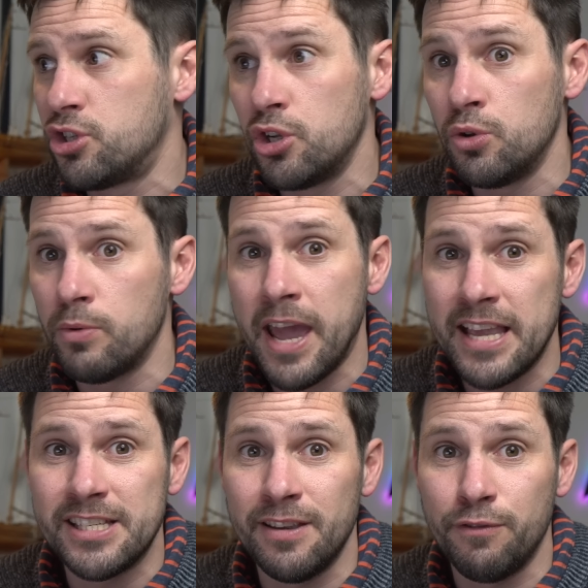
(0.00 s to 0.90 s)
2
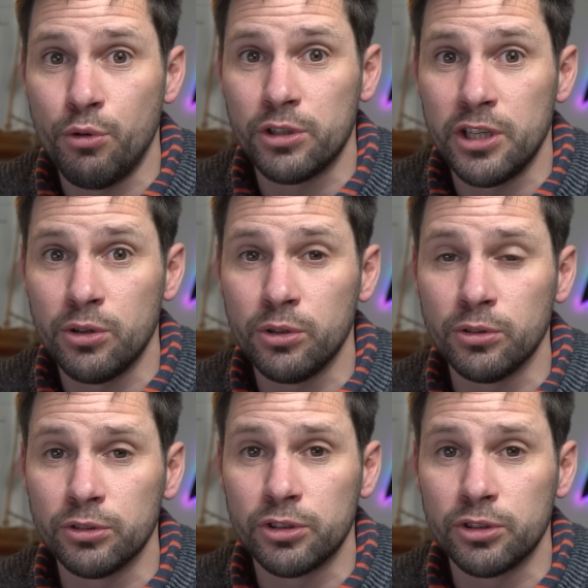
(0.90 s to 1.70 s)
AC40 hulls